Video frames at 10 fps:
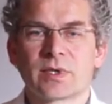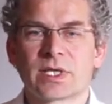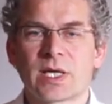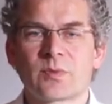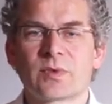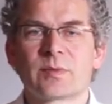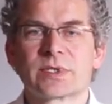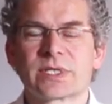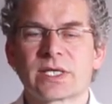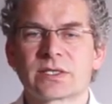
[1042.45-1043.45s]
Gap will be
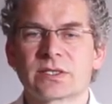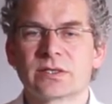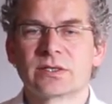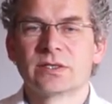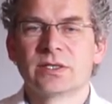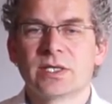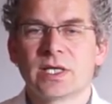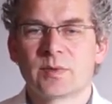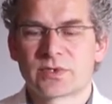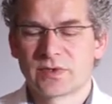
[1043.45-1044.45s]
set
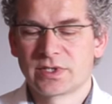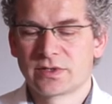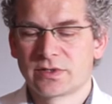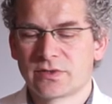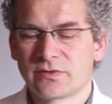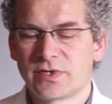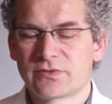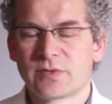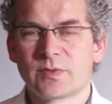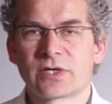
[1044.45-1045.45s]
in between
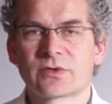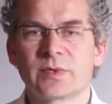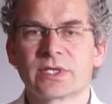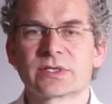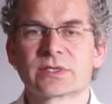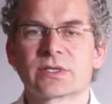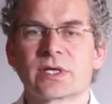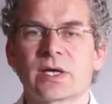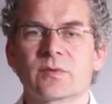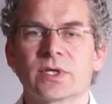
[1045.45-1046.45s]
50 micrometers
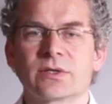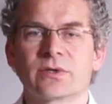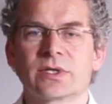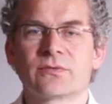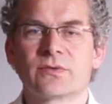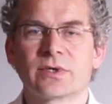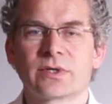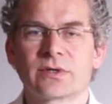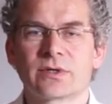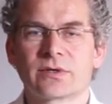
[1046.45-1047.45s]
and
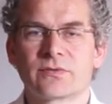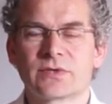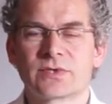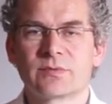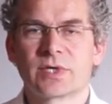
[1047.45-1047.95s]
150